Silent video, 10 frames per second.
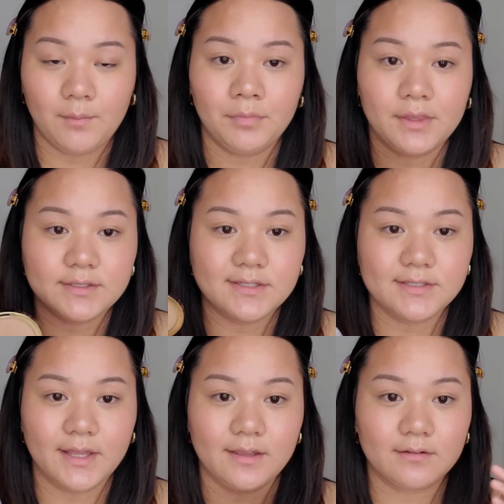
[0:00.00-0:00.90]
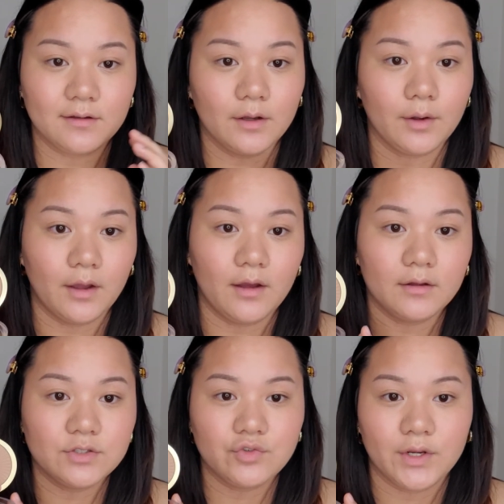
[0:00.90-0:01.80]
This is like a
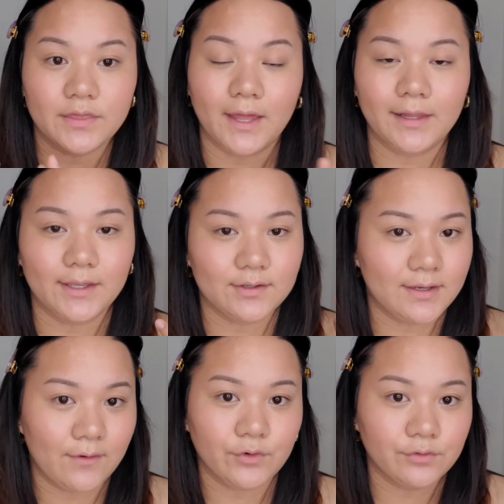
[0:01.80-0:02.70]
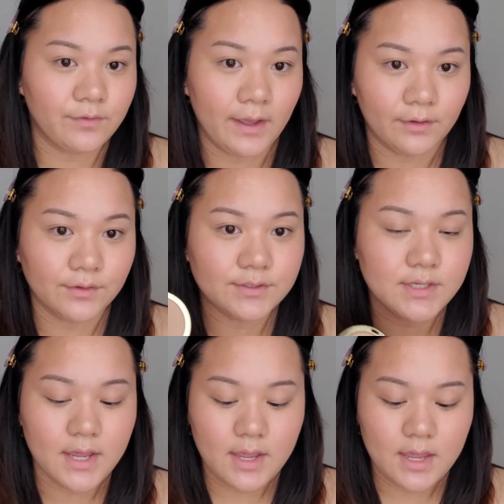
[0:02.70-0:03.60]
trick that like never fails.
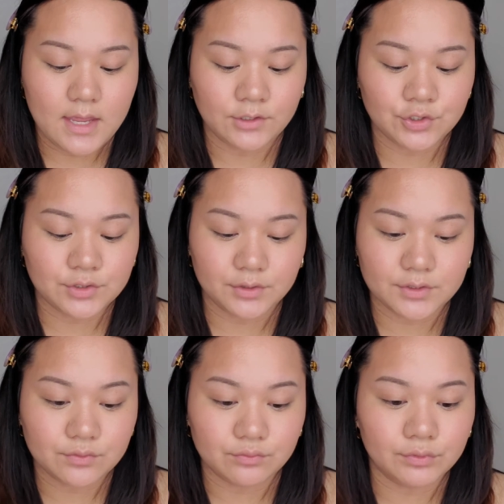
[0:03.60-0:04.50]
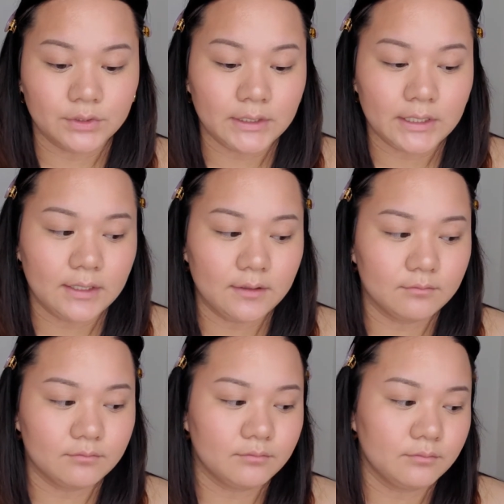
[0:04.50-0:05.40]
It just looks really
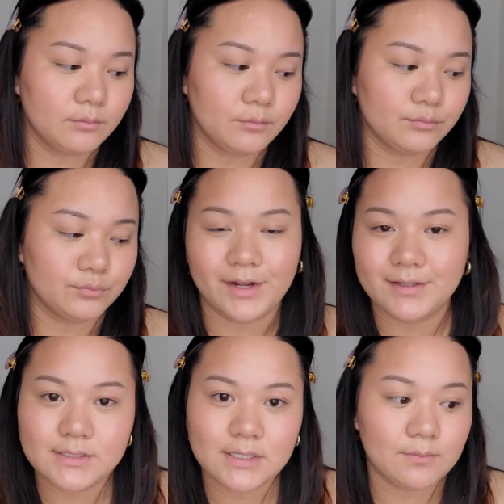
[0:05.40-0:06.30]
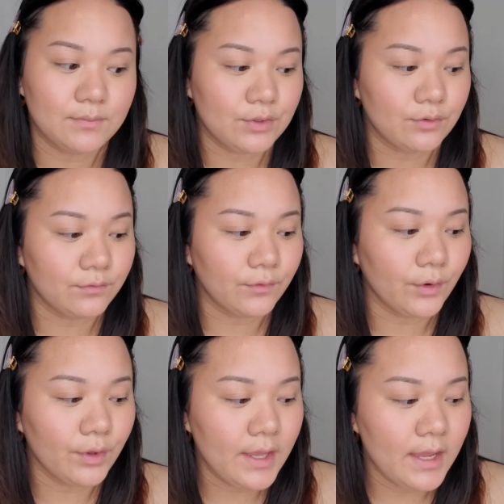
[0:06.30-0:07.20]
bronzy and
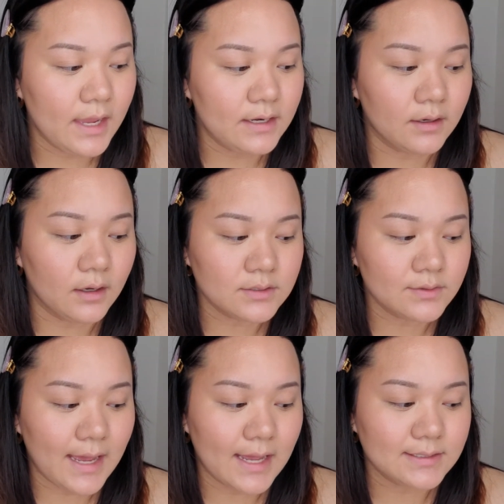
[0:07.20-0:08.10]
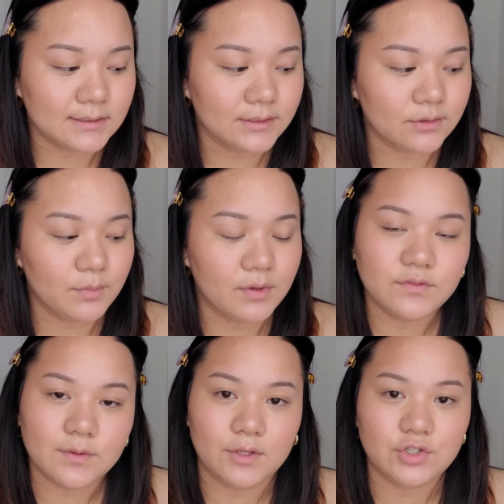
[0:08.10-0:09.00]
beautiful, and it also adds a little bit of
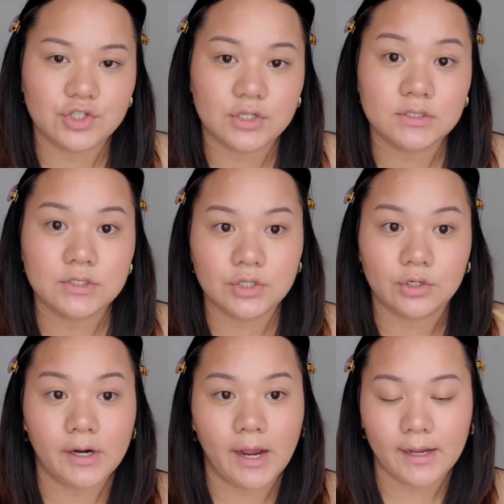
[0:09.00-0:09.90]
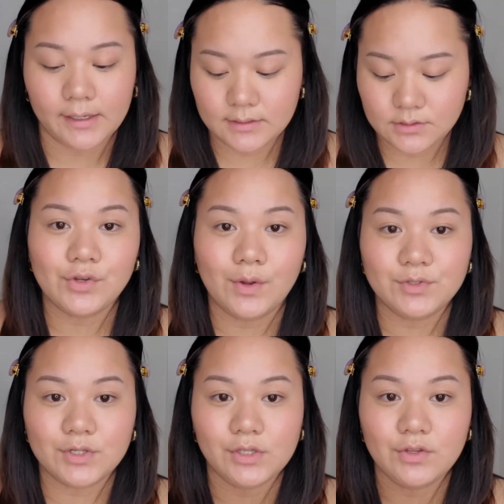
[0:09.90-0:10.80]
dimension to your eyes. So I'm
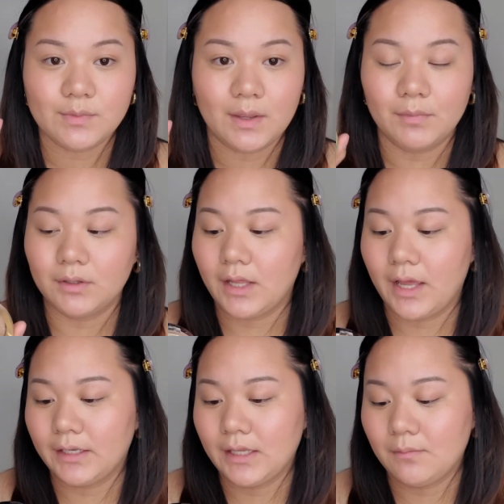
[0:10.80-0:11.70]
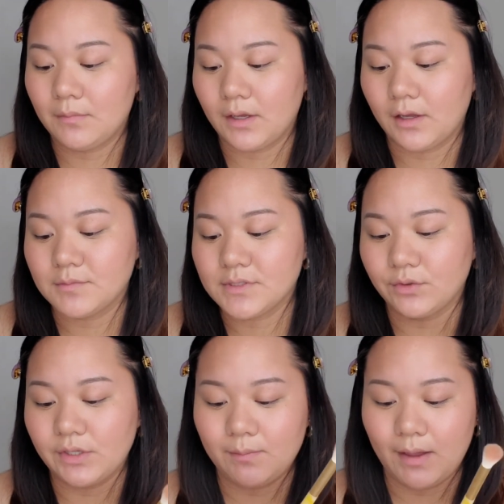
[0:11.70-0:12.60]
just going to use my Milani
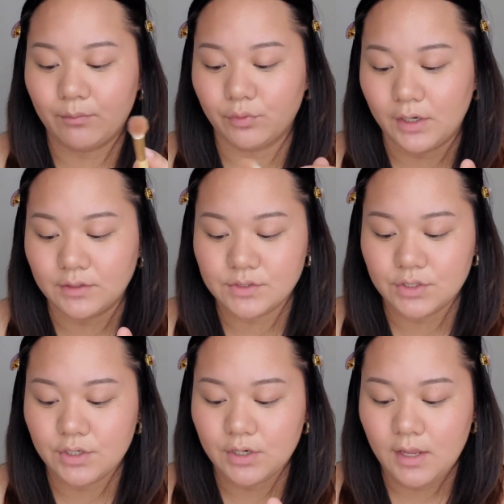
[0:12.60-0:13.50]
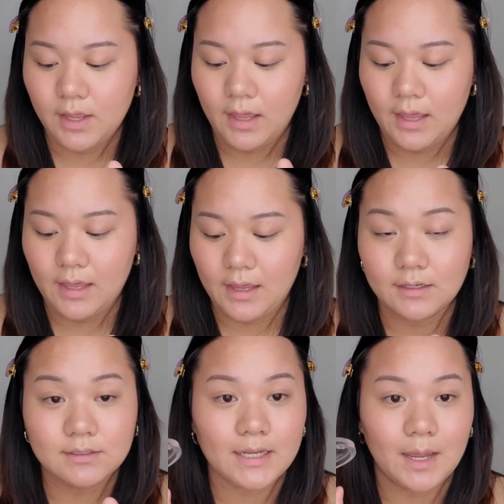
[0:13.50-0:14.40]
Silky Matte Bronzer
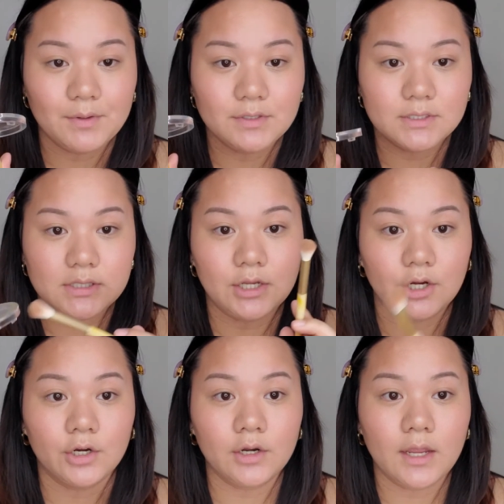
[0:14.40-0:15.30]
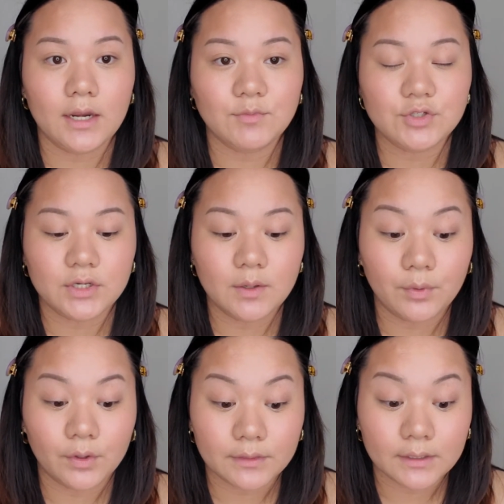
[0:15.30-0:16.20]
and tap into here, and I'm just going to
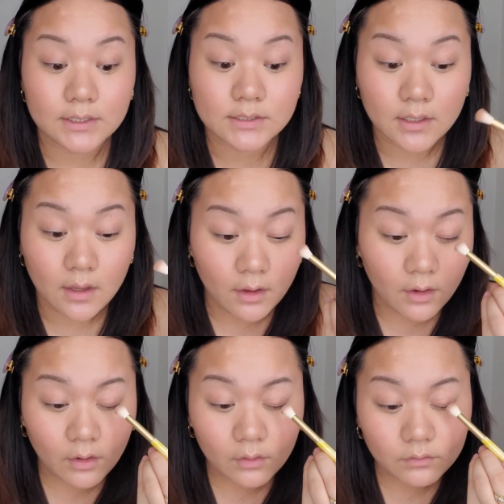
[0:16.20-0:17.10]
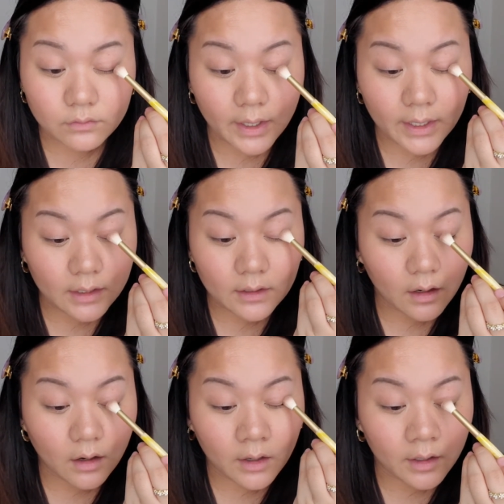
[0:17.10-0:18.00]
put this right
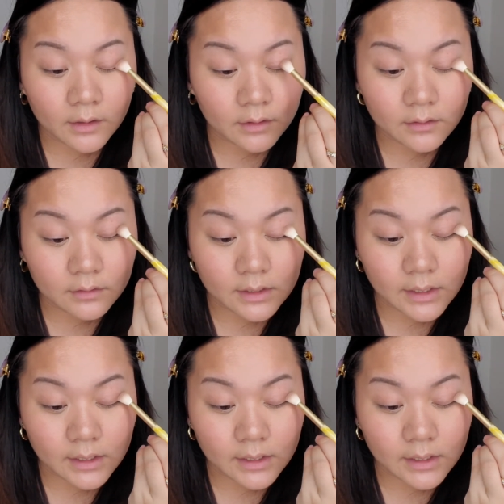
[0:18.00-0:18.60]
on the